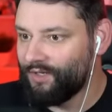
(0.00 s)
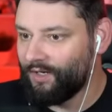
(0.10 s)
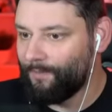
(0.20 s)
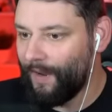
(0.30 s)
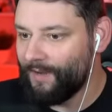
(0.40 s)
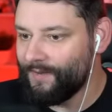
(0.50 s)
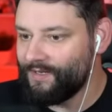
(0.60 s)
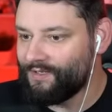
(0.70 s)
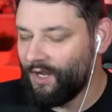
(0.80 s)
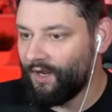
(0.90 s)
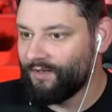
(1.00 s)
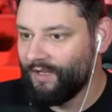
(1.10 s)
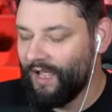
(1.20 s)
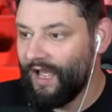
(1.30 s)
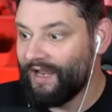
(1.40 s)
Done, baby, done.
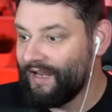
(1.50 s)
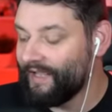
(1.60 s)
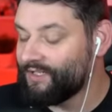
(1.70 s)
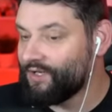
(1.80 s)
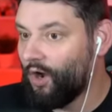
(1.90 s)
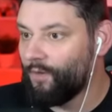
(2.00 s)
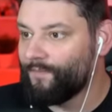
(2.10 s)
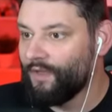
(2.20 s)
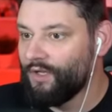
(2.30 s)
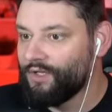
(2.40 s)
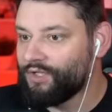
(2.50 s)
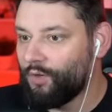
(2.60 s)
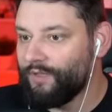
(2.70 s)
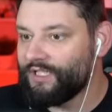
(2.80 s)
And let's go. So we're